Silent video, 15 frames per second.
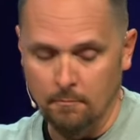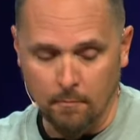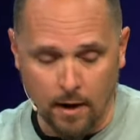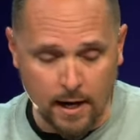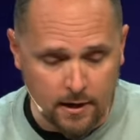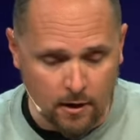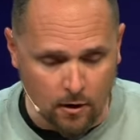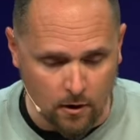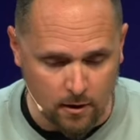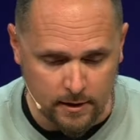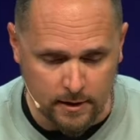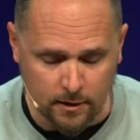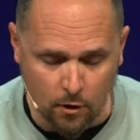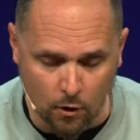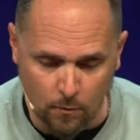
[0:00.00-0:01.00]
My
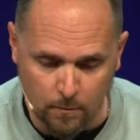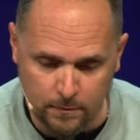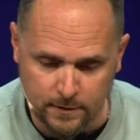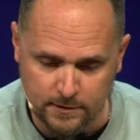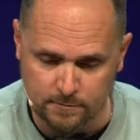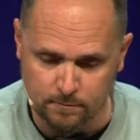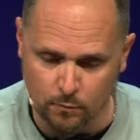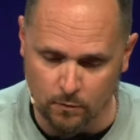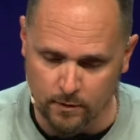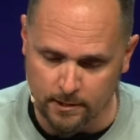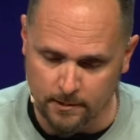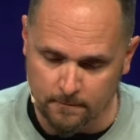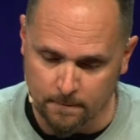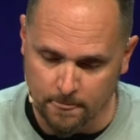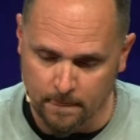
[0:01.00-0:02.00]
heart and hope this
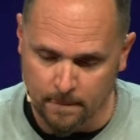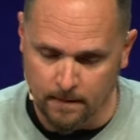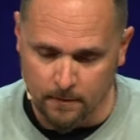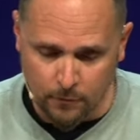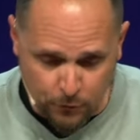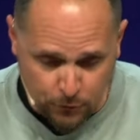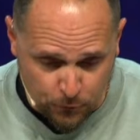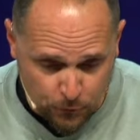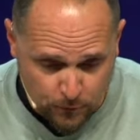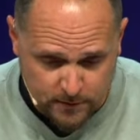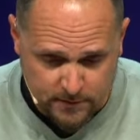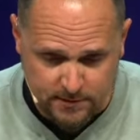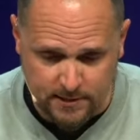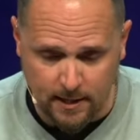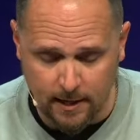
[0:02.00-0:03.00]
morning, through
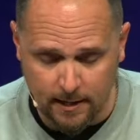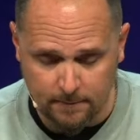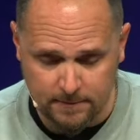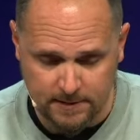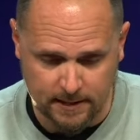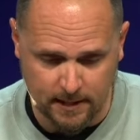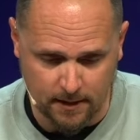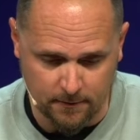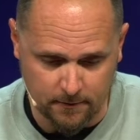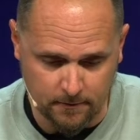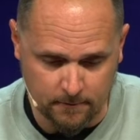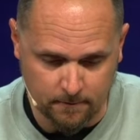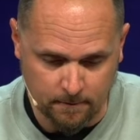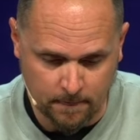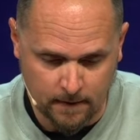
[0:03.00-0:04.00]
this time
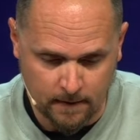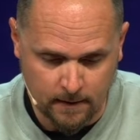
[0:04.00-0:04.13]
together,